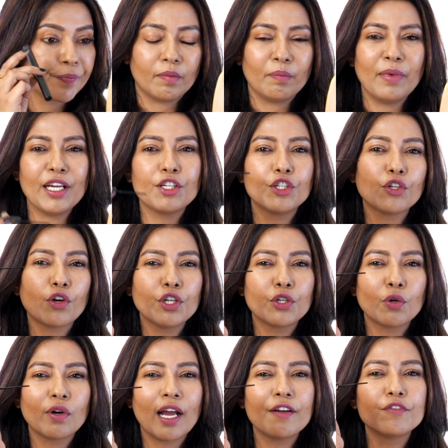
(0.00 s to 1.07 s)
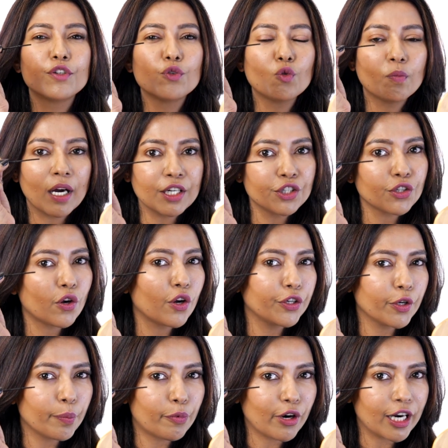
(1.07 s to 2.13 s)
Make sure you don't have too much on
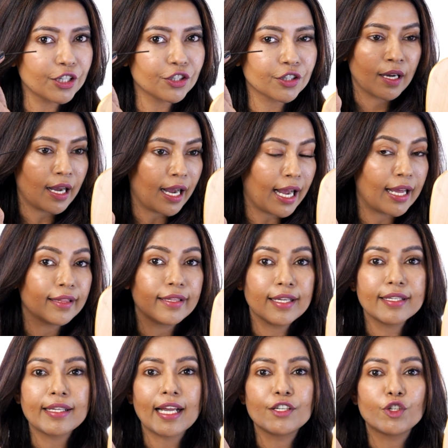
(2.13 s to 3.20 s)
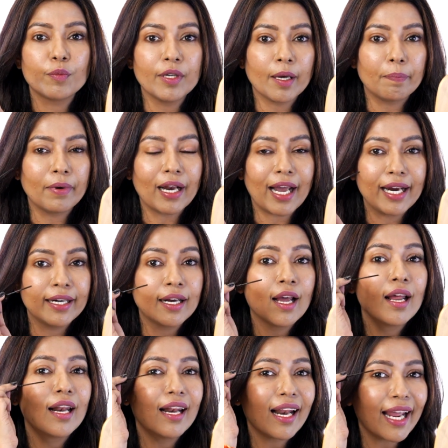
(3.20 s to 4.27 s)
your brush, and this has to be applied
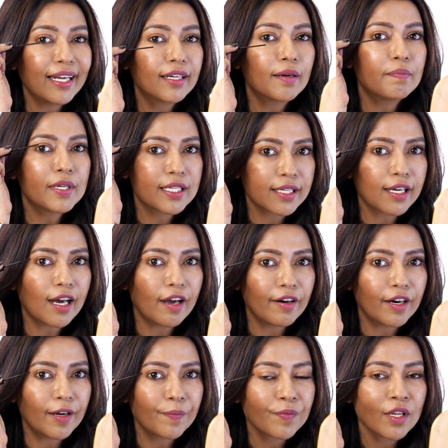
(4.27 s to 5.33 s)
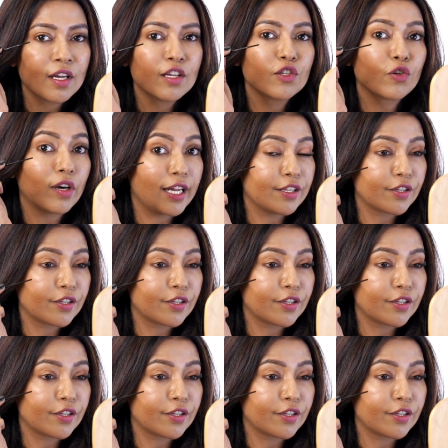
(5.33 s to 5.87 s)
like a mascara. So let's